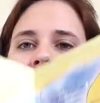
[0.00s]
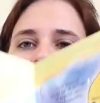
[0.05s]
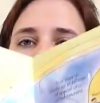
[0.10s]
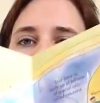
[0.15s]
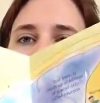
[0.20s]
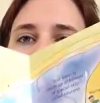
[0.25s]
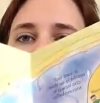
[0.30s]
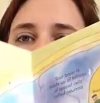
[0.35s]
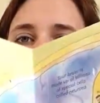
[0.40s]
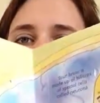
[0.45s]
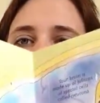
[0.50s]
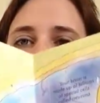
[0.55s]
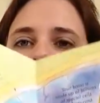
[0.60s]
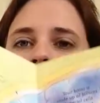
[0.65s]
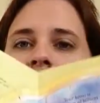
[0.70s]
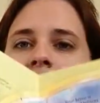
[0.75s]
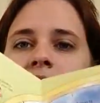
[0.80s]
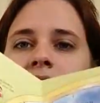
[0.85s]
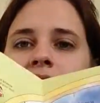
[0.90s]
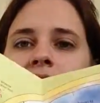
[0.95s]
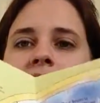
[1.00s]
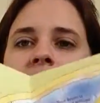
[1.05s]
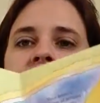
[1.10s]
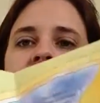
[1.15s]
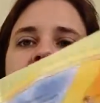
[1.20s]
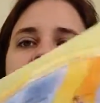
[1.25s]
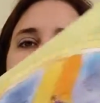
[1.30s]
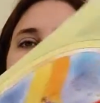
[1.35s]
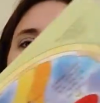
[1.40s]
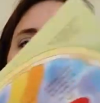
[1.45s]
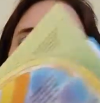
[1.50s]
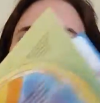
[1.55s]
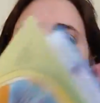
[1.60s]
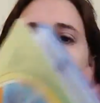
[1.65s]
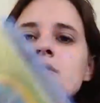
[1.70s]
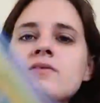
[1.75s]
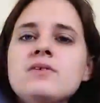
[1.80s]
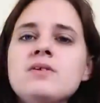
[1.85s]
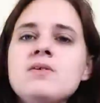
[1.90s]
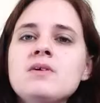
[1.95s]
things for our kids to know. So
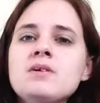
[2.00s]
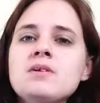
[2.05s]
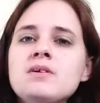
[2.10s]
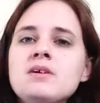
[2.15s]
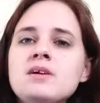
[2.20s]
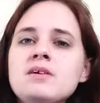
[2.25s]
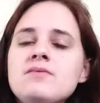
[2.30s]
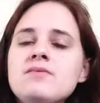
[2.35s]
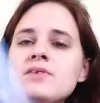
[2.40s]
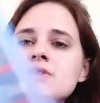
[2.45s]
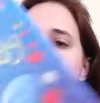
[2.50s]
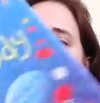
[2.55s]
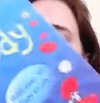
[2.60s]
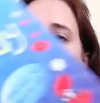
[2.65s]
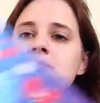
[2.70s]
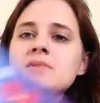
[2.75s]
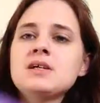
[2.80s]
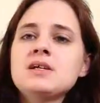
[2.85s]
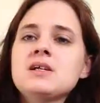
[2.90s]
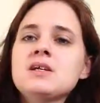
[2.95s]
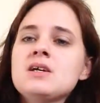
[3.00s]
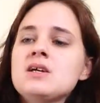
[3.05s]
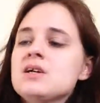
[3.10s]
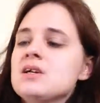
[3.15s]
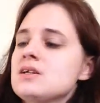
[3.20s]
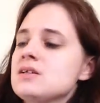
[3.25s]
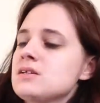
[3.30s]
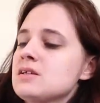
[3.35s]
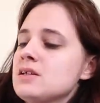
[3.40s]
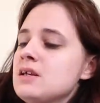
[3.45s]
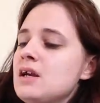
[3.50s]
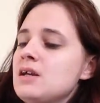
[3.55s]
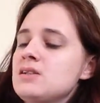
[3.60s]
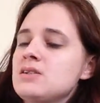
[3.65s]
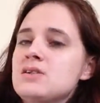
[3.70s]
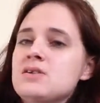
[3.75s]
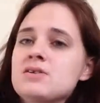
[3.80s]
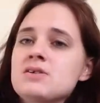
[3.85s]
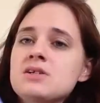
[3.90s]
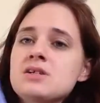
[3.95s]
if you are looking for something to
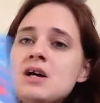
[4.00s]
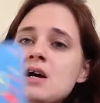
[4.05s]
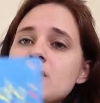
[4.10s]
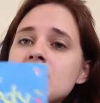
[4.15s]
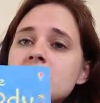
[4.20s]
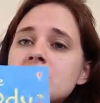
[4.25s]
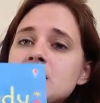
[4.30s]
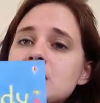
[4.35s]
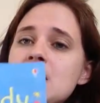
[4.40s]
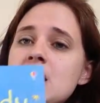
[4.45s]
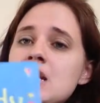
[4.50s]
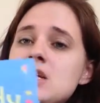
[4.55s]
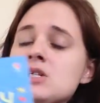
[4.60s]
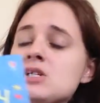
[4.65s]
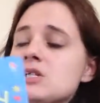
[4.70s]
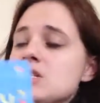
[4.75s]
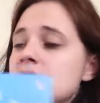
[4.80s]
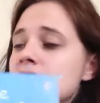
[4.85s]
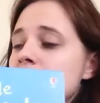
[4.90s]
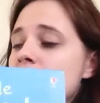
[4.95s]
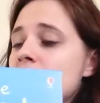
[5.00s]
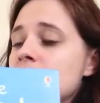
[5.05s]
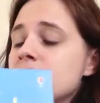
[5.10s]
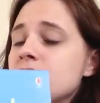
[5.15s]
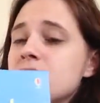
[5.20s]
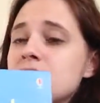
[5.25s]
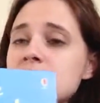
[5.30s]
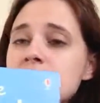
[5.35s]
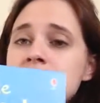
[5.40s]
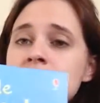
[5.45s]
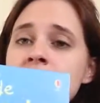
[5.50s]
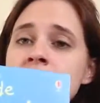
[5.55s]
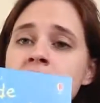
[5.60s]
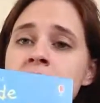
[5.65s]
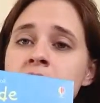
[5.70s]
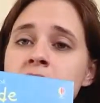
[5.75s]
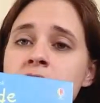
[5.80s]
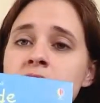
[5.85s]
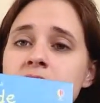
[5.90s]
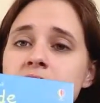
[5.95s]
get your child engaged in nonfiction
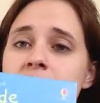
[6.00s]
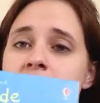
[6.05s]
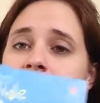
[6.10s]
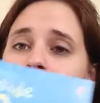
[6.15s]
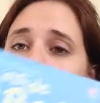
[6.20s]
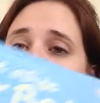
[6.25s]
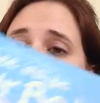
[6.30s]
reading,